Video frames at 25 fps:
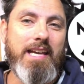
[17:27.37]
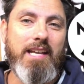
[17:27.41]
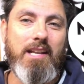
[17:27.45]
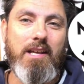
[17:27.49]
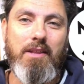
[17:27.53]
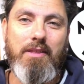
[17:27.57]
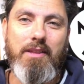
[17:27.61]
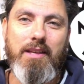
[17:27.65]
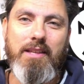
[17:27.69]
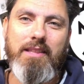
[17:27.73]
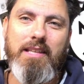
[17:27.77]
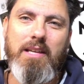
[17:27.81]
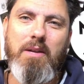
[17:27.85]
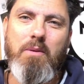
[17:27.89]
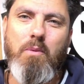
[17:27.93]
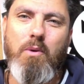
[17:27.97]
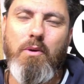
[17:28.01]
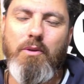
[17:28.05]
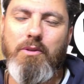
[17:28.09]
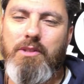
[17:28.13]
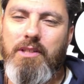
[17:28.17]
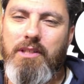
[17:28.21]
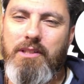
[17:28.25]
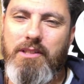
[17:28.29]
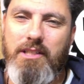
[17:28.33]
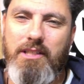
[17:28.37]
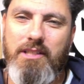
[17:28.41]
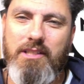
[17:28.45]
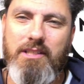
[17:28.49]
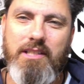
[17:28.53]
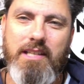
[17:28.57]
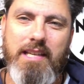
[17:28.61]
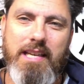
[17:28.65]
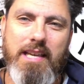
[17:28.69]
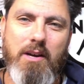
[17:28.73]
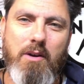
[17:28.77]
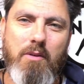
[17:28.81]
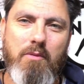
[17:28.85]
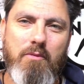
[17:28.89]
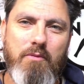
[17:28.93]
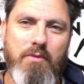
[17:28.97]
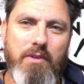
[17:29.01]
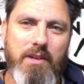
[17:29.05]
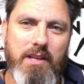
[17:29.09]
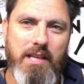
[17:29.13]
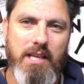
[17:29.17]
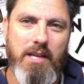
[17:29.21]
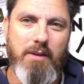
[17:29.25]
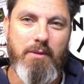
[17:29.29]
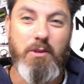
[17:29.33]
and I think they wanted to see it on
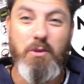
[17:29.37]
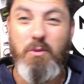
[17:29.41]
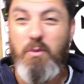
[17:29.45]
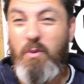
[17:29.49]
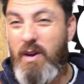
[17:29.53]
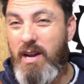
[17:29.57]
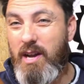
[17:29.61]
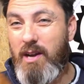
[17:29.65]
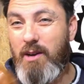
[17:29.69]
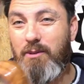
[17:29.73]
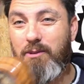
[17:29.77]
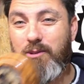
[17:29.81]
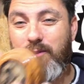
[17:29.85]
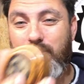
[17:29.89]
video as well.